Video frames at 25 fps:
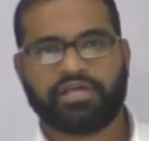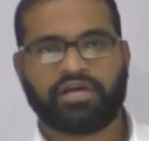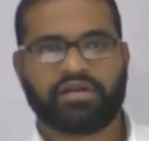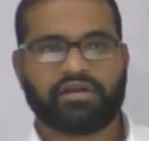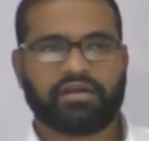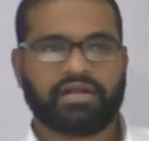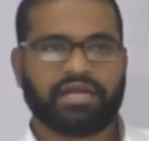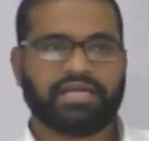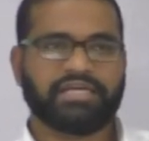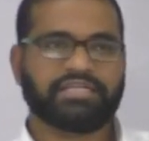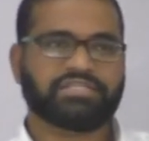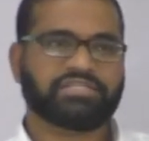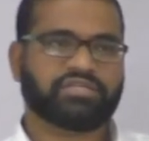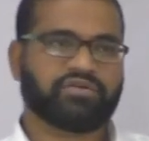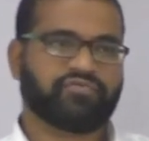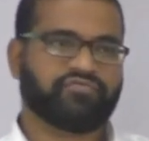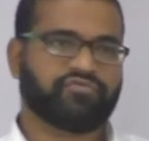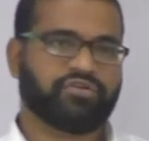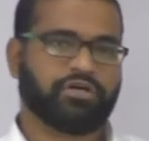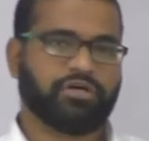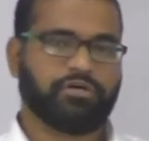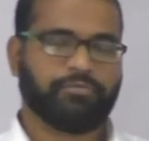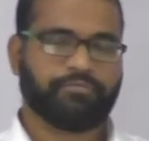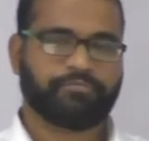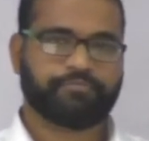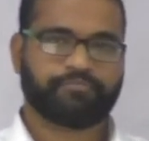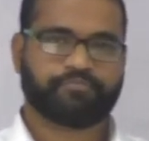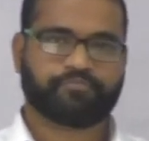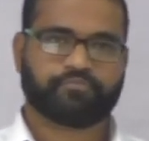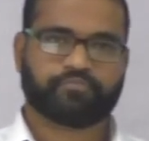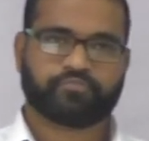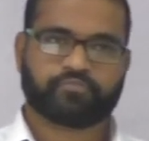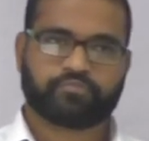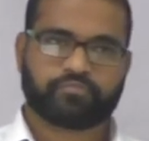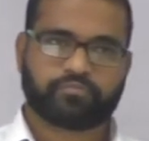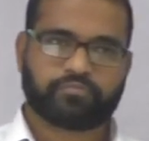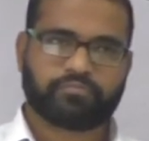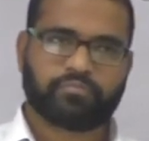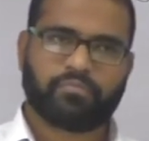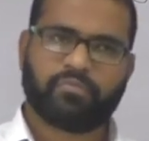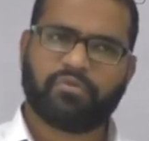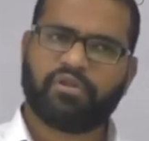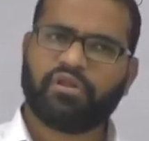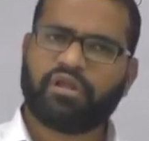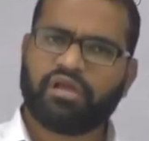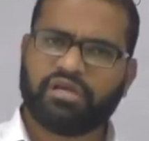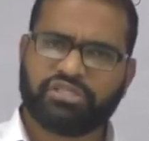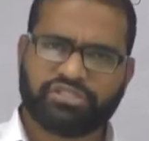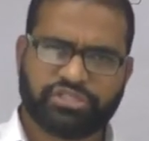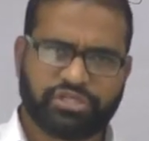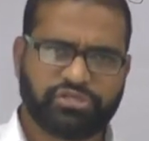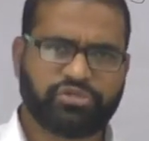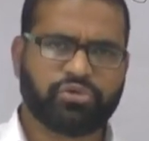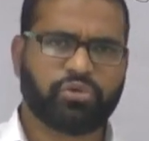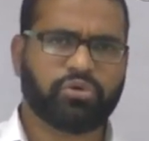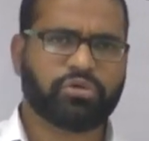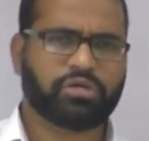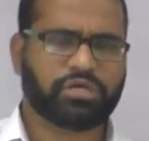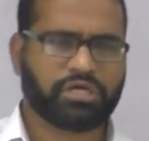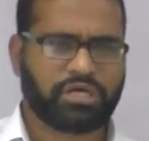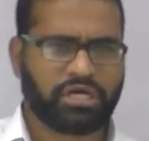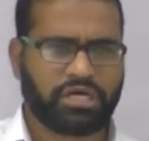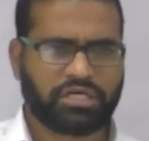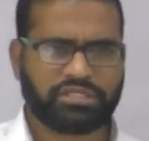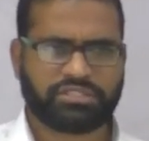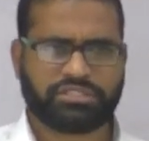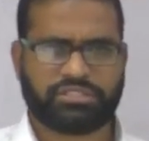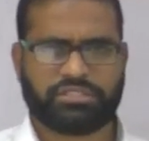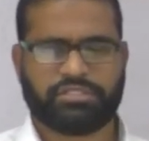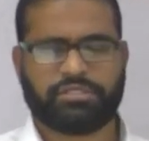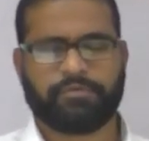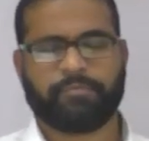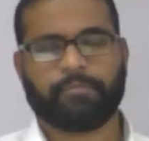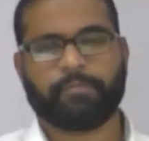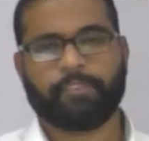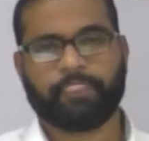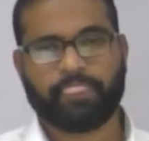the rights of the scheduled castes